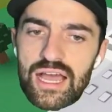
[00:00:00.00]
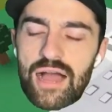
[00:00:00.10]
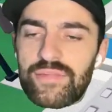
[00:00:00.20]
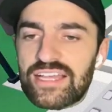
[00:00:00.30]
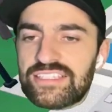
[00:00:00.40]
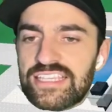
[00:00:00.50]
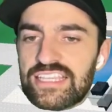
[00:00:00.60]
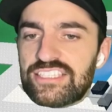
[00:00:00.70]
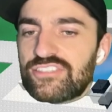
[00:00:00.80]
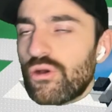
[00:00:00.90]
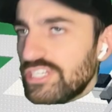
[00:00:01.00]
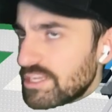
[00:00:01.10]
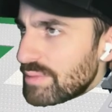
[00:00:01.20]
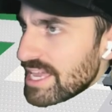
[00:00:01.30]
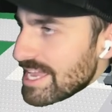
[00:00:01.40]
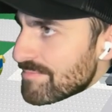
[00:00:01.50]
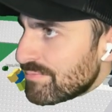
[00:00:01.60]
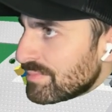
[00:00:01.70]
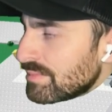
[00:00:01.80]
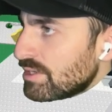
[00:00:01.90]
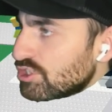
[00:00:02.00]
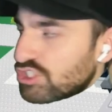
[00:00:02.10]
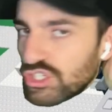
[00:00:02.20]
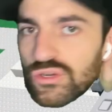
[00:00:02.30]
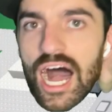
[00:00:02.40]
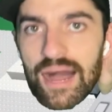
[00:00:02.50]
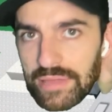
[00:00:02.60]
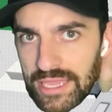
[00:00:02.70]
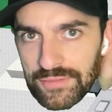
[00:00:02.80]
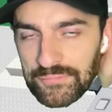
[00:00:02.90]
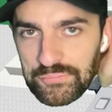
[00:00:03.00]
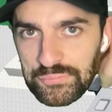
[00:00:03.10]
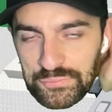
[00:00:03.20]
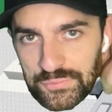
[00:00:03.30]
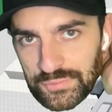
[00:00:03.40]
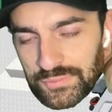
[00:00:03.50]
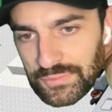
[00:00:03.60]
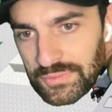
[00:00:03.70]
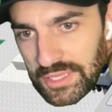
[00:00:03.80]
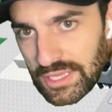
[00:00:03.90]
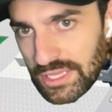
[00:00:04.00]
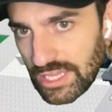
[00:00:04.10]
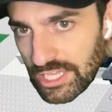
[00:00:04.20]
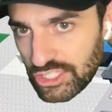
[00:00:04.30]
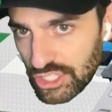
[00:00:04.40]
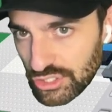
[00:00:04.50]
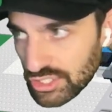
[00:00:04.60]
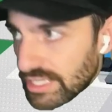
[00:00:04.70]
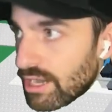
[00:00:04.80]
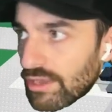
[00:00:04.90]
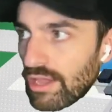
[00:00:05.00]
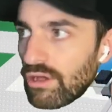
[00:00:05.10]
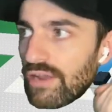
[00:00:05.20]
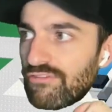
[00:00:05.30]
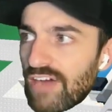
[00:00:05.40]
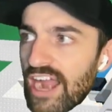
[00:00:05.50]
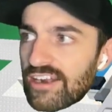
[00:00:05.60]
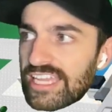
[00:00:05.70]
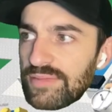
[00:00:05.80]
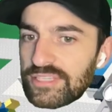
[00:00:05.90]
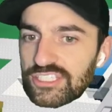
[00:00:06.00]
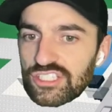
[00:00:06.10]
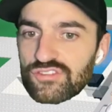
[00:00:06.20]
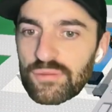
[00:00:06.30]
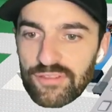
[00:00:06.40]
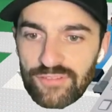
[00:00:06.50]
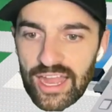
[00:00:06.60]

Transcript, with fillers: I'm guessing this is going to be tsunami. It's usually, okay, hold on. Fire, keep distance from the